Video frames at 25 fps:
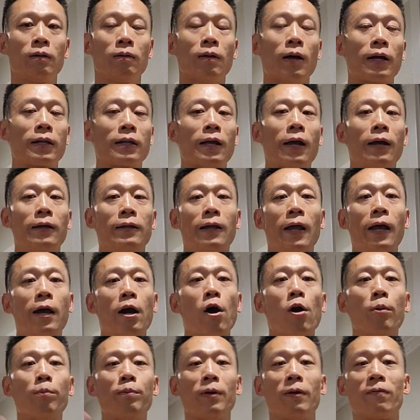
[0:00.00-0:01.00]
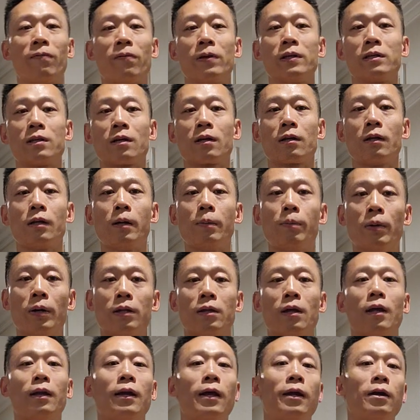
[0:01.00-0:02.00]
Like they, they help me physically, but
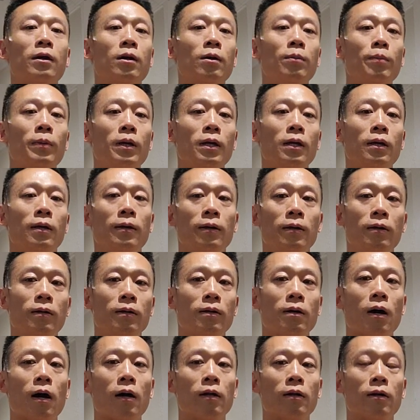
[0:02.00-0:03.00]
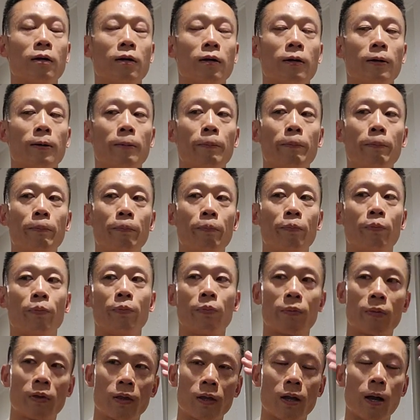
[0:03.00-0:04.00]
then they hurt me on a,
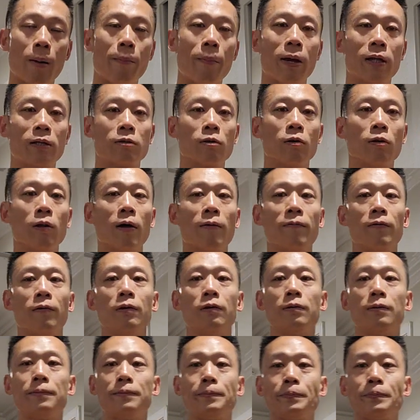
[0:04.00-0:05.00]
a mental level.